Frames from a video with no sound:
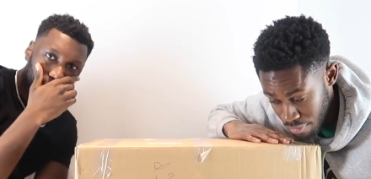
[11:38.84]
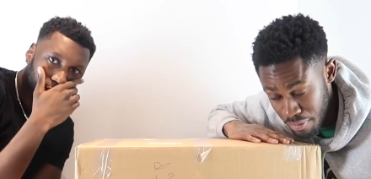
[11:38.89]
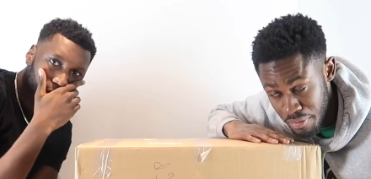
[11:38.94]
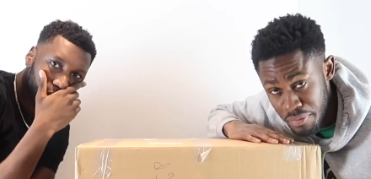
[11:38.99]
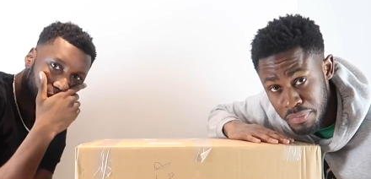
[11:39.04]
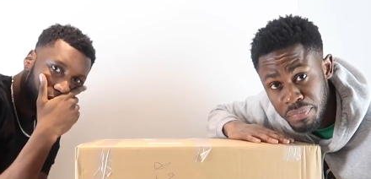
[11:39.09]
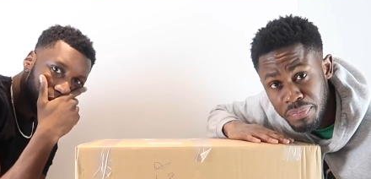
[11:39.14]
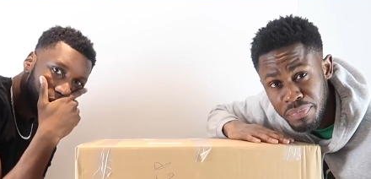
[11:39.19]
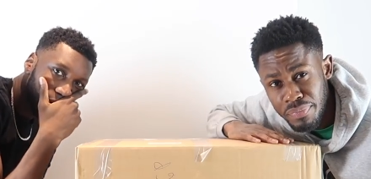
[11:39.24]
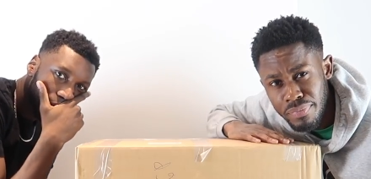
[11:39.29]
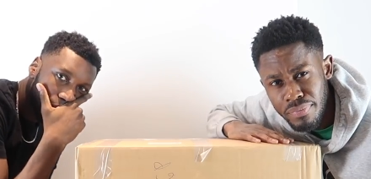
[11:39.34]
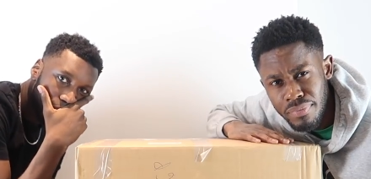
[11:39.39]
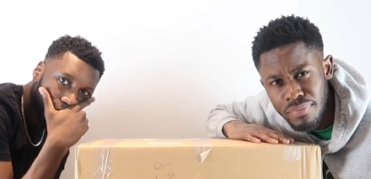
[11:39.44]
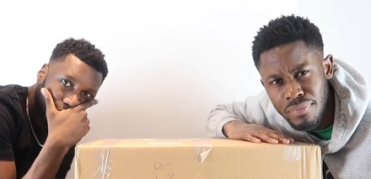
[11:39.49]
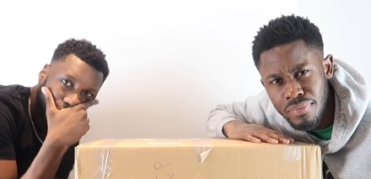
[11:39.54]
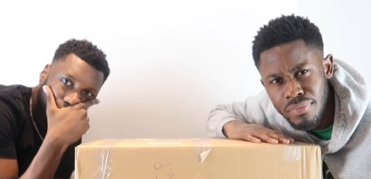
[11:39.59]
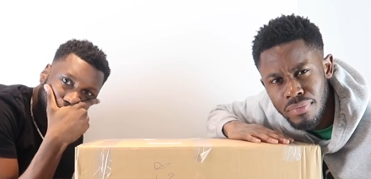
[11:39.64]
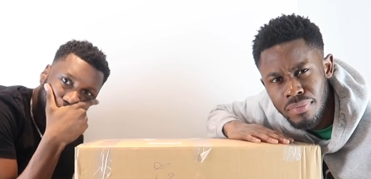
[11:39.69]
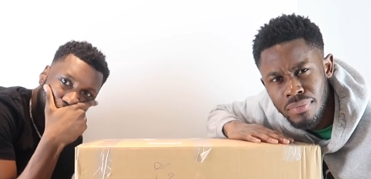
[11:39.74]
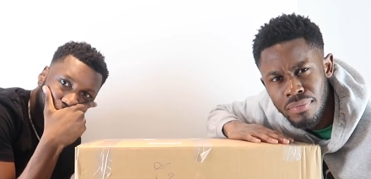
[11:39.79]

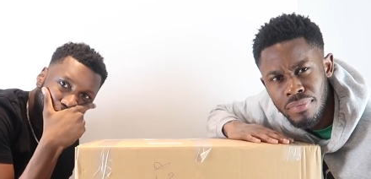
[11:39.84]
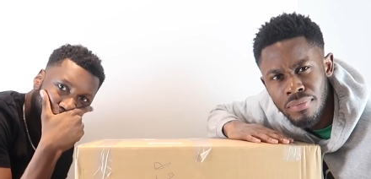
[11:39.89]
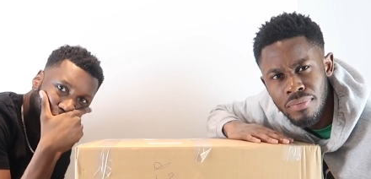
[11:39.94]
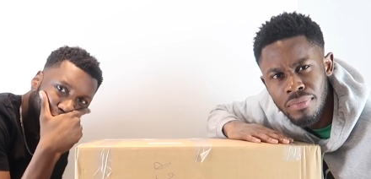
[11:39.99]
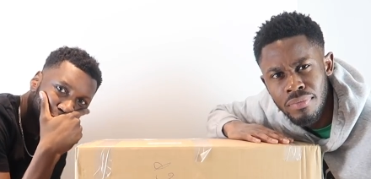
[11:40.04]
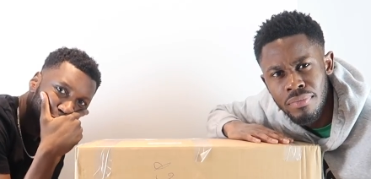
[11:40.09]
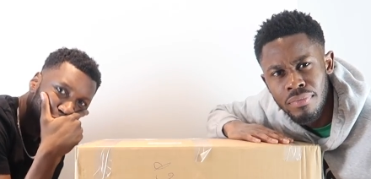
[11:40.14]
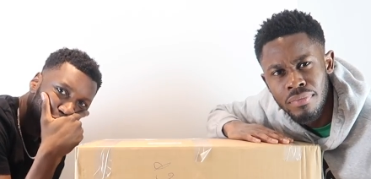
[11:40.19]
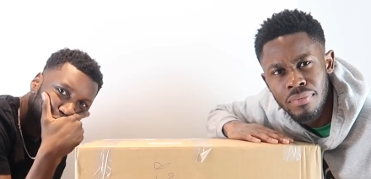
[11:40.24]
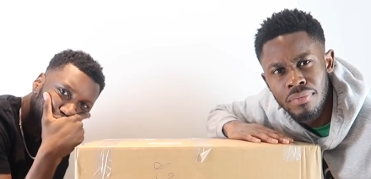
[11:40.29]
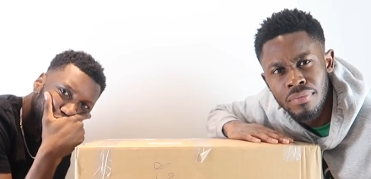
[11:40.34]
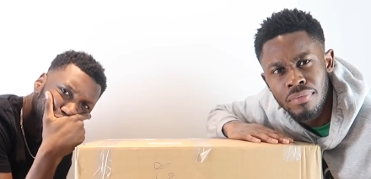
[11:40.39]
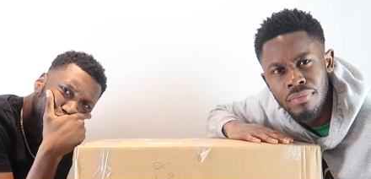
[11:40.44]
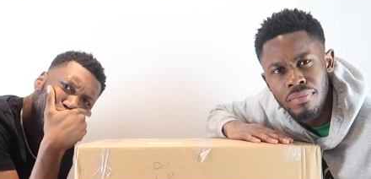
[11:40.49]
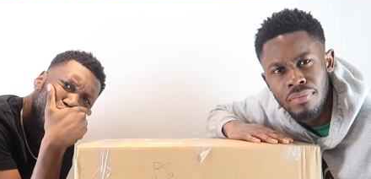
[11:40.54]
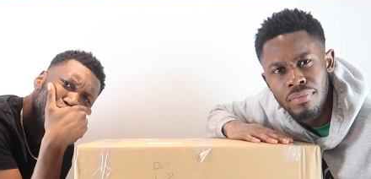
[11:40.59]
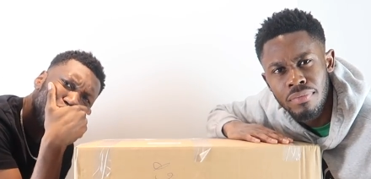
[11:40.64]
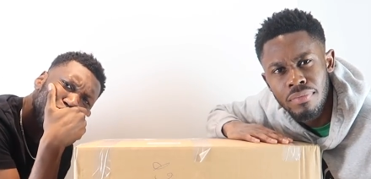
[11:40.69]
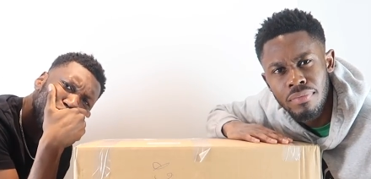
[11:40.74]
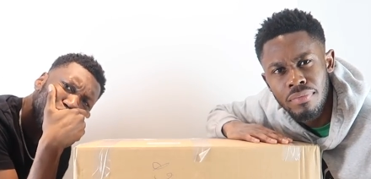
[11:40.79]

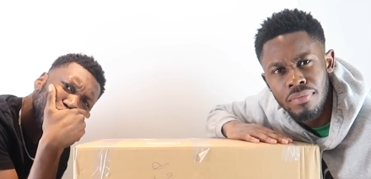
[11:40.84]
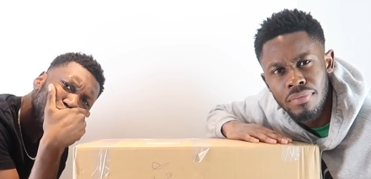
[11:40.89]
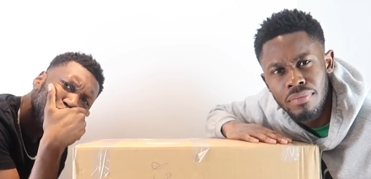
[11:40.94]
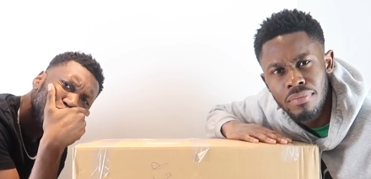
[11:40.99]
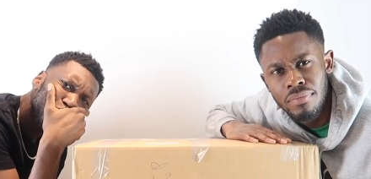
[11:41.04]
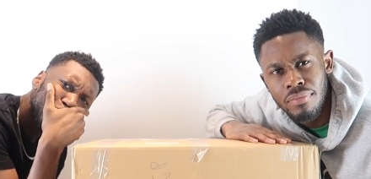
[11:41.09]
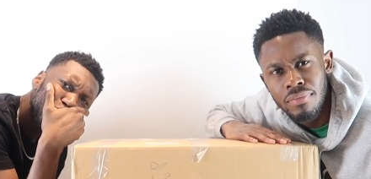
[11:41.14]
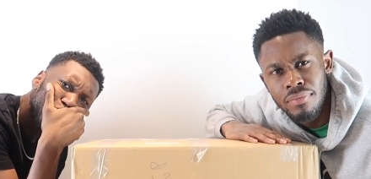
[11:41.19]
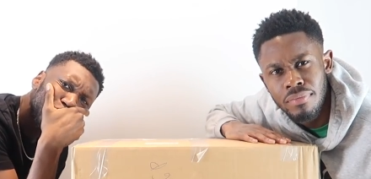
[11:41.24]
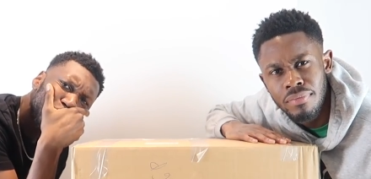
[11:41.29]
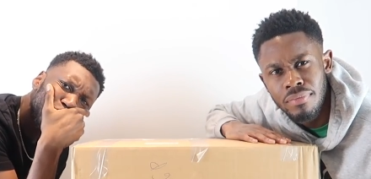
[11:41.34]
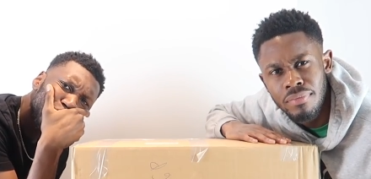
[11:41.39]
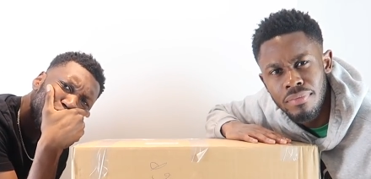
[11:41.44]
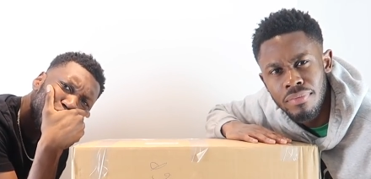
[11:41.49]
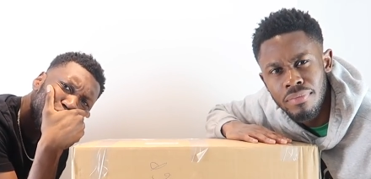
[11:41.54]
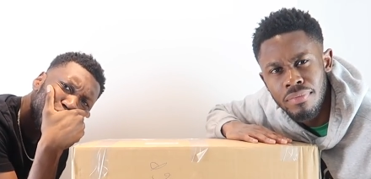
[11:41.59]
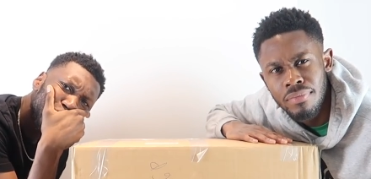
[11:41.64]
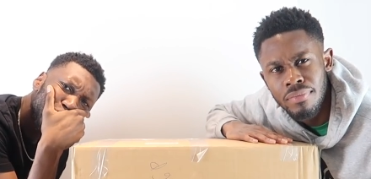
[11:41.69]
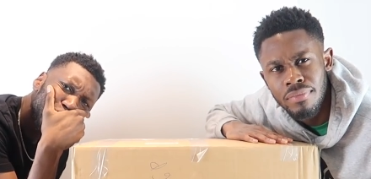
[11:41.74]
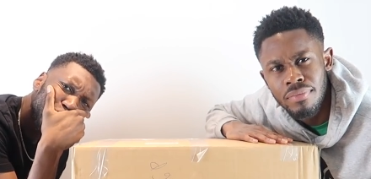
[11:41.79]

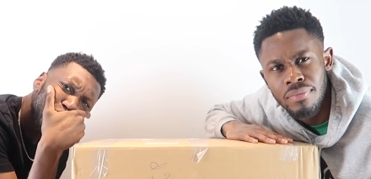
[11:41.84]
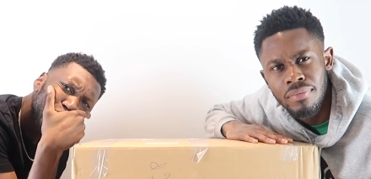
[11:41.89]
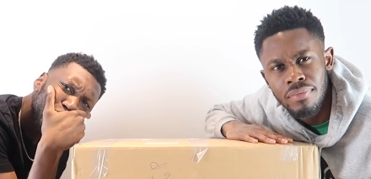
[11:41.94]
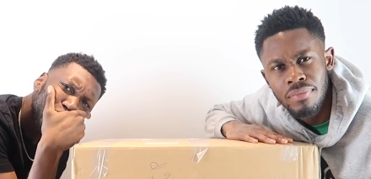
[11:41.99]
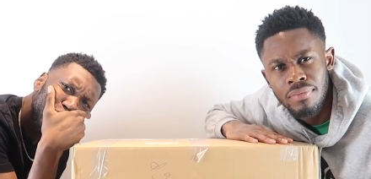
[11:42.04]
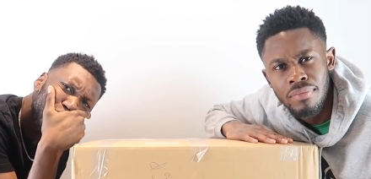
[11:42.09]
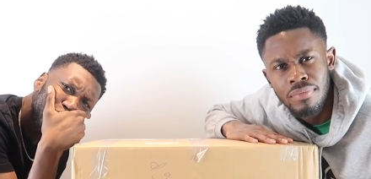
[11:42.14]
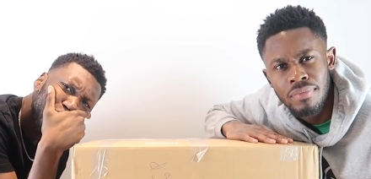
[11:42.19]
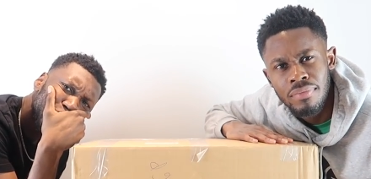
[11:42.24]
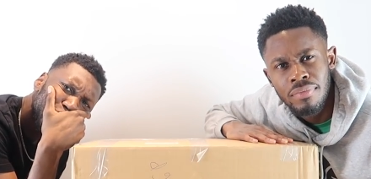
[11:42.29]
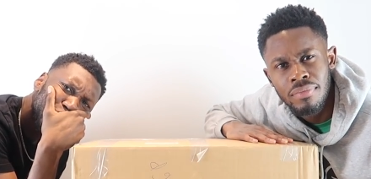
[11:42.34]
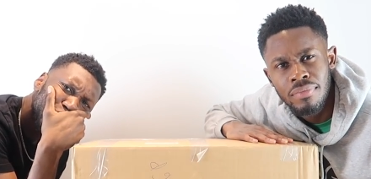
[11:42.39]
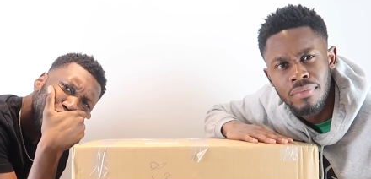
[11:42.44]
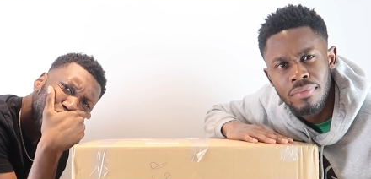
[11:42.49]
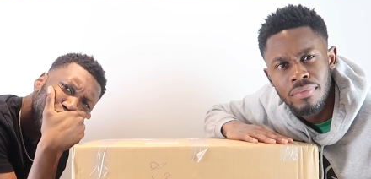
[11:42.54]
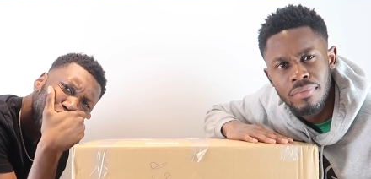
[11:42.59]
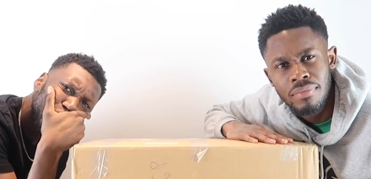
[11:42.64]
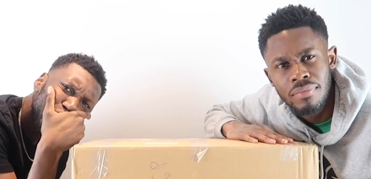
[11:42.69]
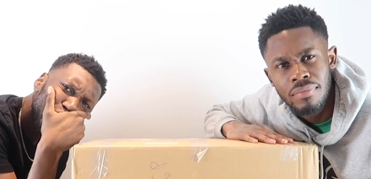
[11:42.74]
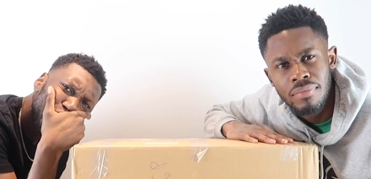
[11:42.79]

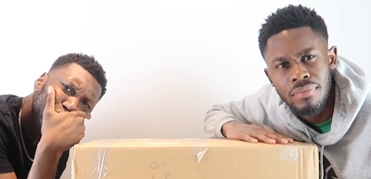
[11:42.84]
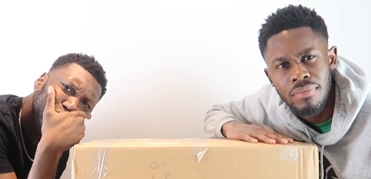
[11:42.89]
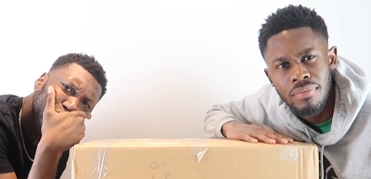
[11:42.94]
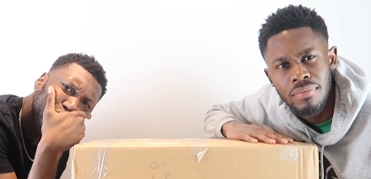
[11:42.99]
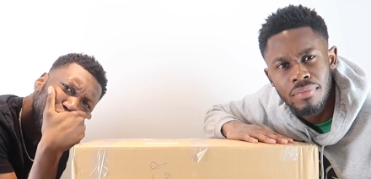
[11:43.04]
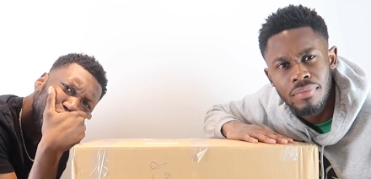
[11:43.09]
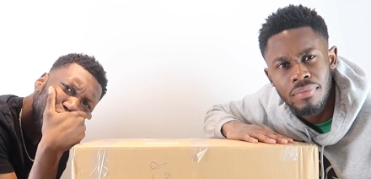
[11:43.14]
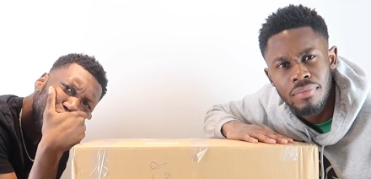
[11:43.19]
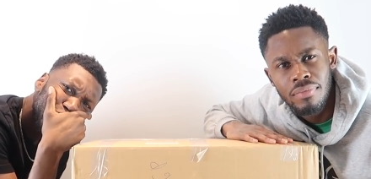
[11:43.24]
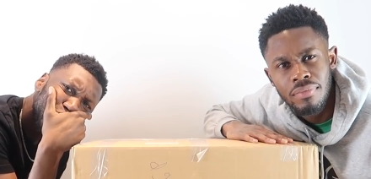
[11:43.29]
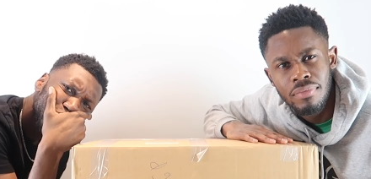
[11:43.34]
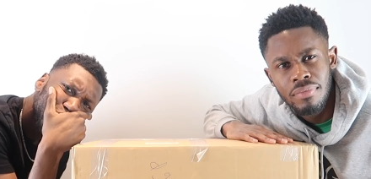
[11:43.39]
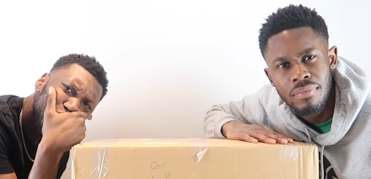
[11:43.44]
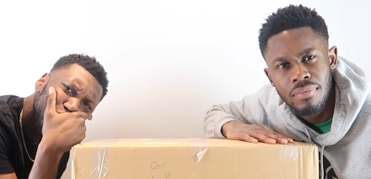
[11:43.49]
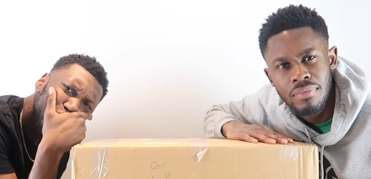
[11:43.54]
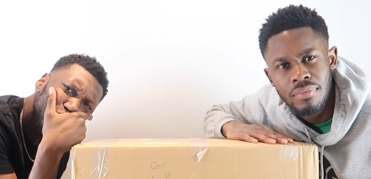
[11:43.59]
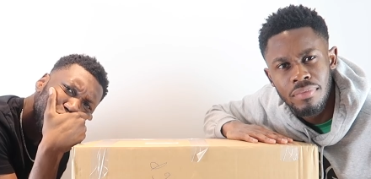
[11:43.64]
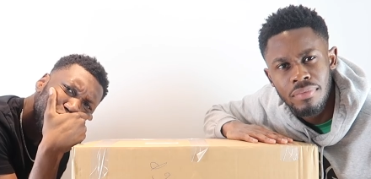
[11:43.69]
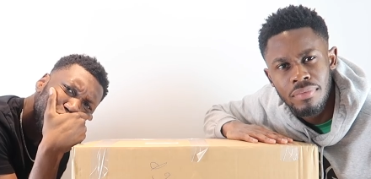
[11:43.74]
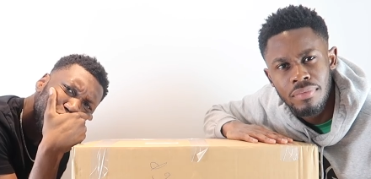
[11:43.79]

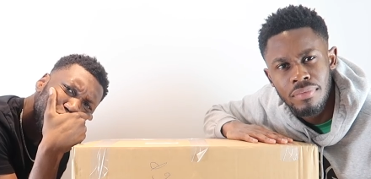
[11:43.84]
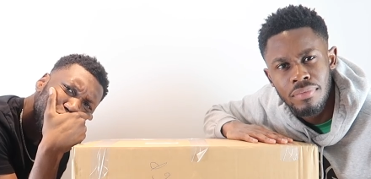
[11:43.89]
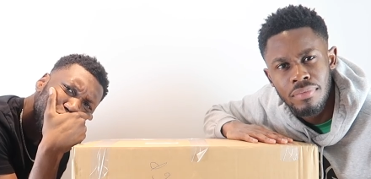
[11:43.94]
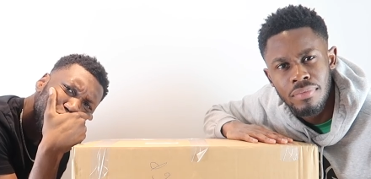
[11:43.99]
[no speech]